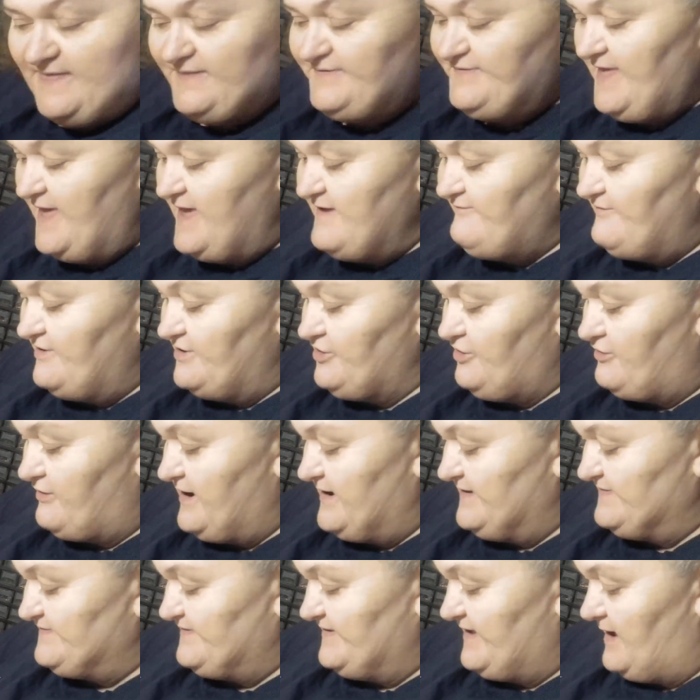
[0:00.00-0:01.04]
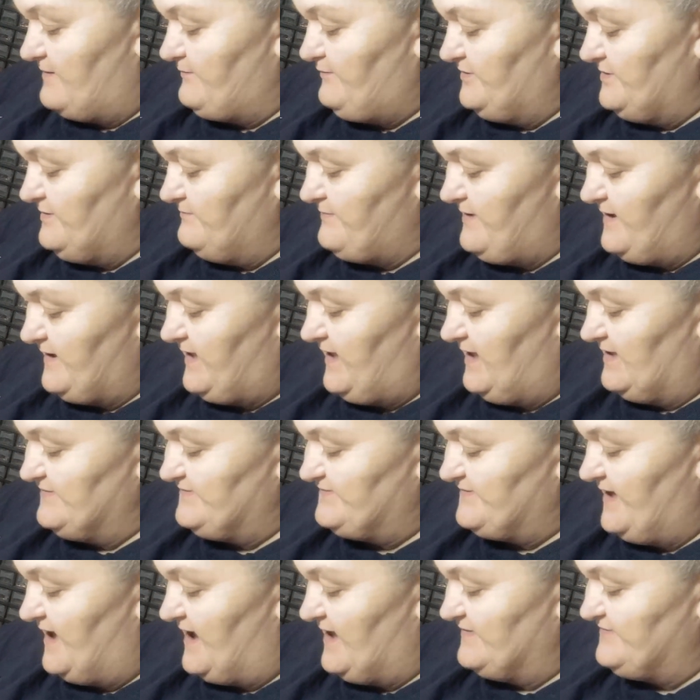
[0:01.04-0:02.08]
that's Ava and Gracie. I put them back
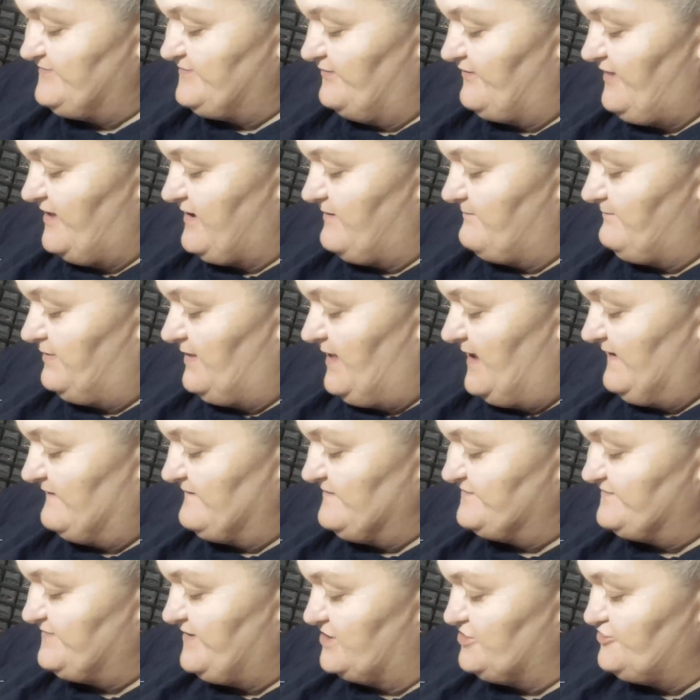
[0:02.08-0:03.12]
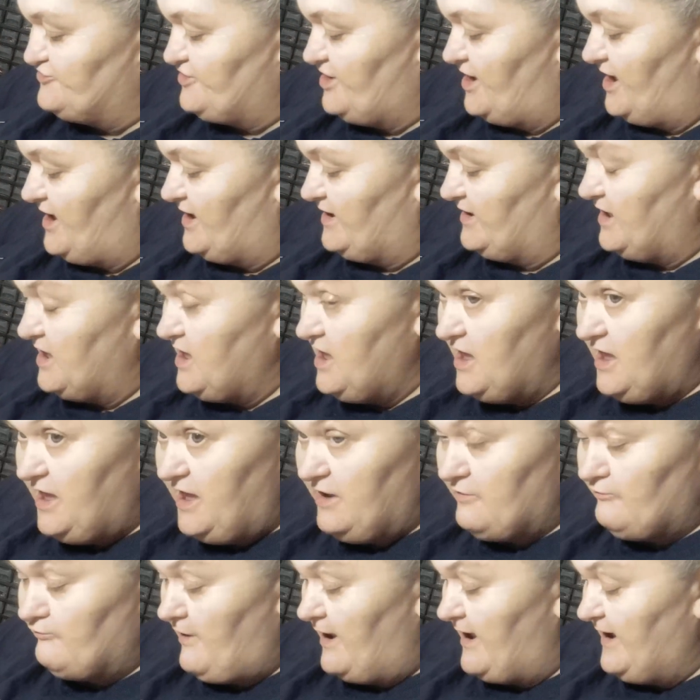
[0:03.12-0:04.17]
outside so they could play in the sunshine.
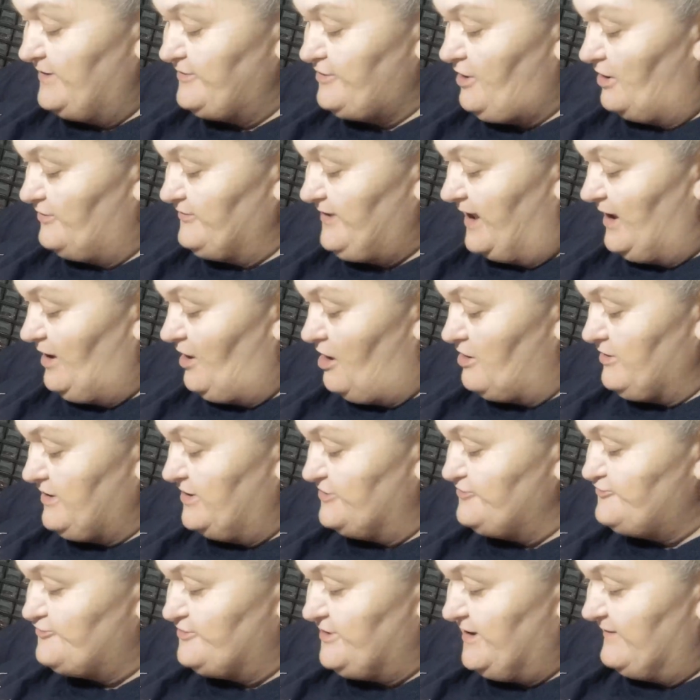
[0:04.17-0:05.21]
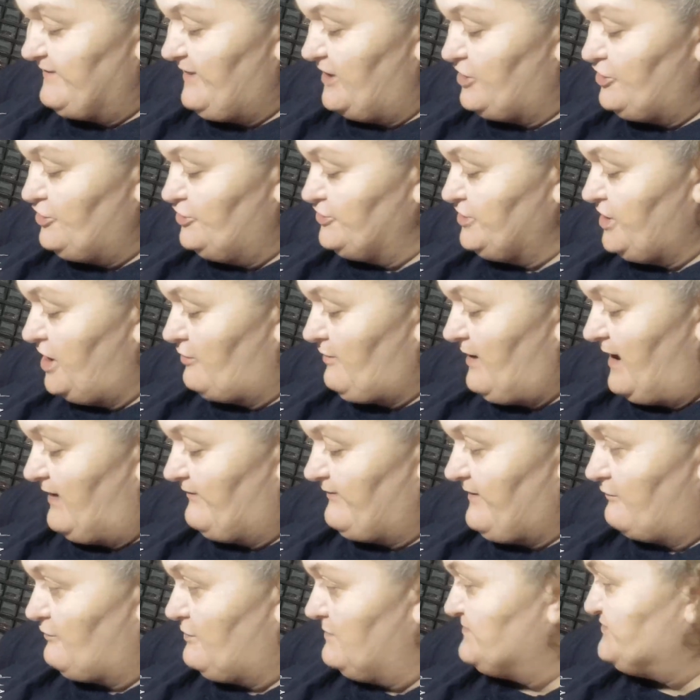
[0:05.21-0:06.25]
It rained all day long yesterday and they couldn't go out
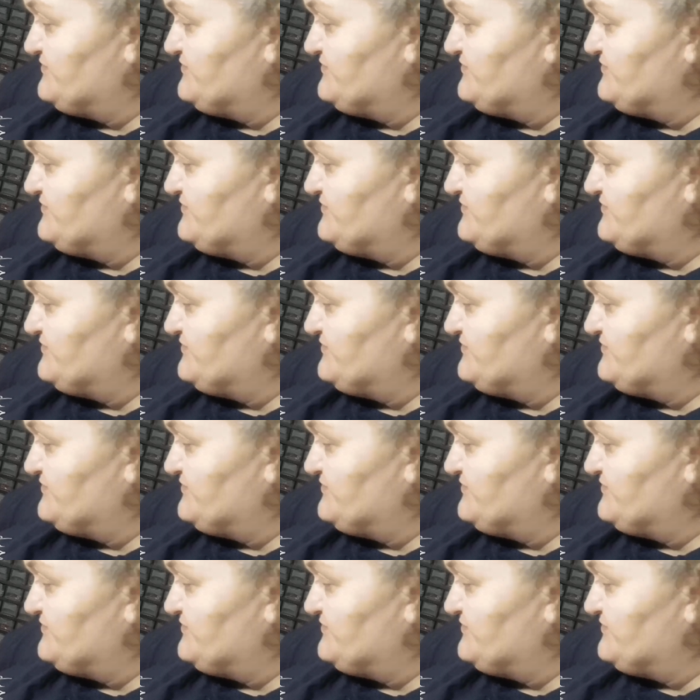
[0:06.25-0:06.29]
and they were